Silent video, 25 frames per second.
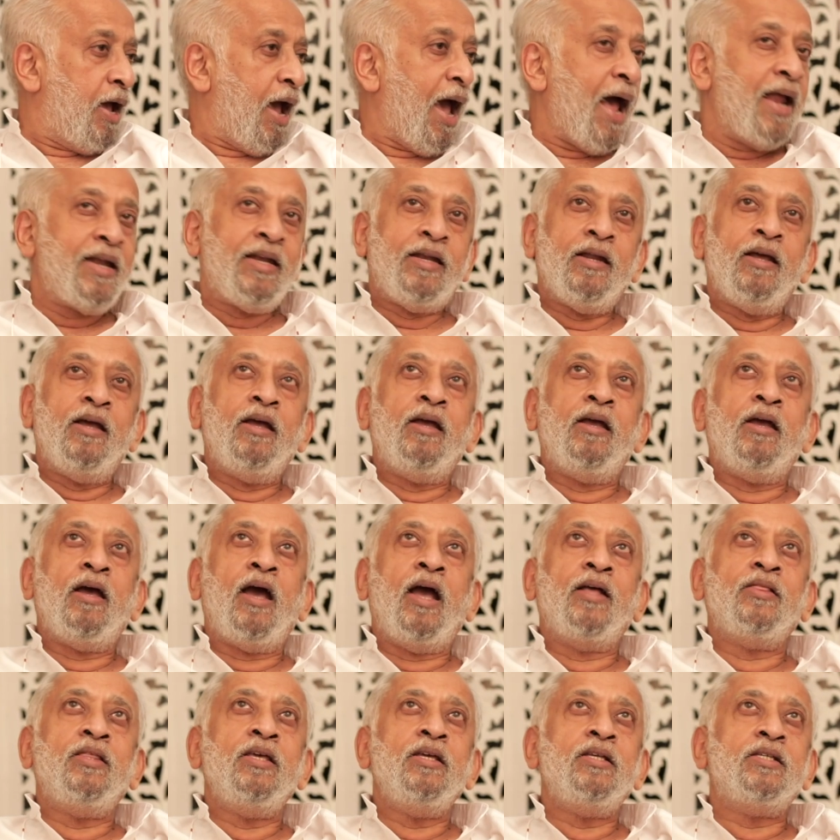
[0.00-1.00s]
at
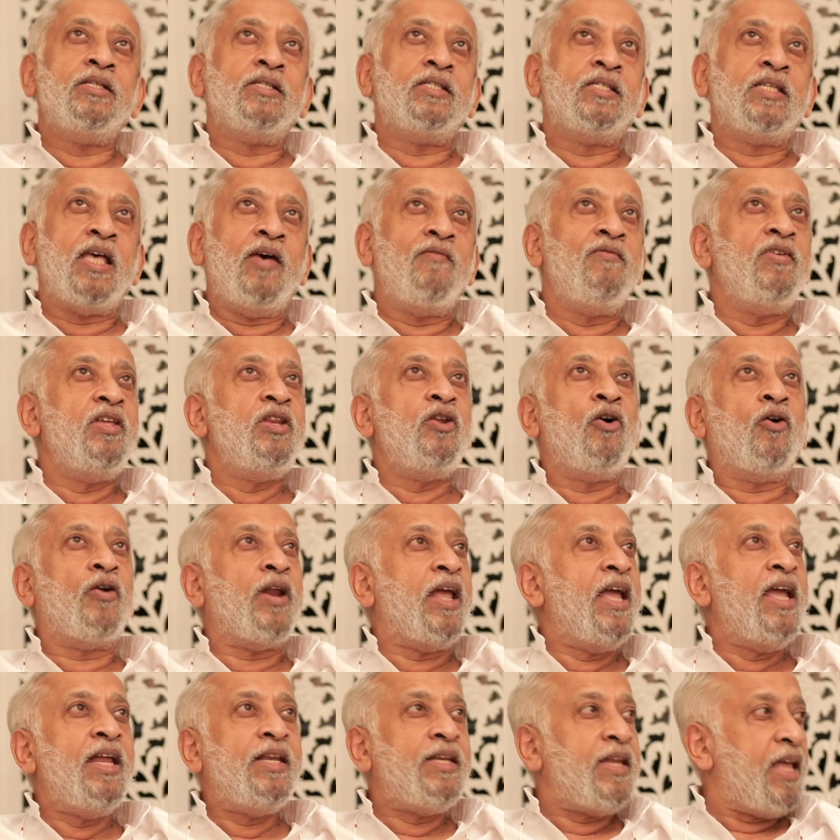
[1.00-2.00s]
I think 7 or
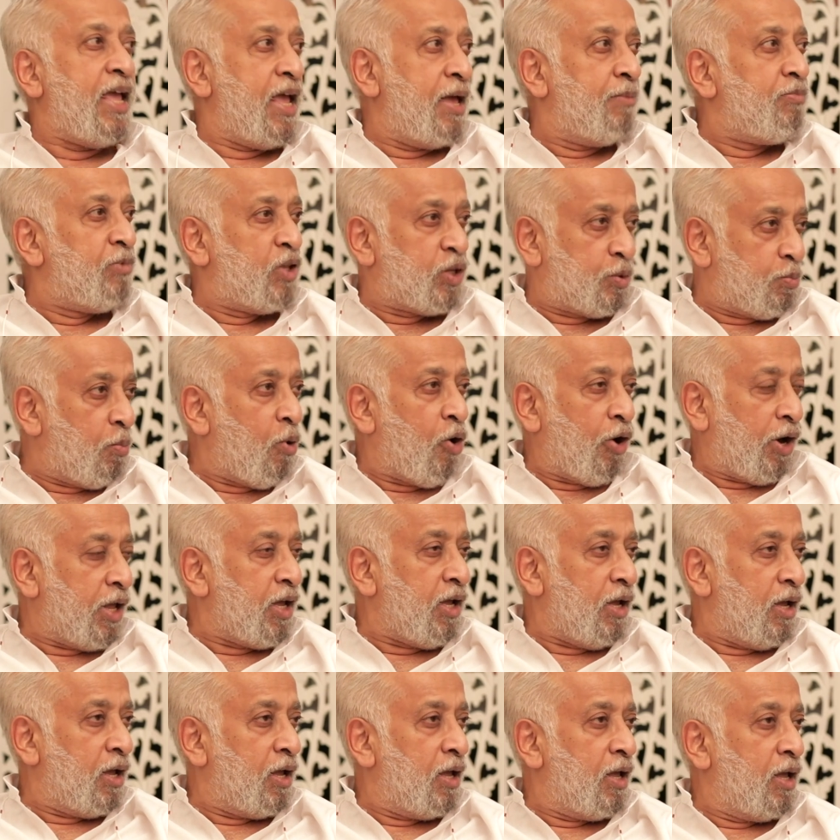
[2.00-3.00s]
8 a.m. this morning,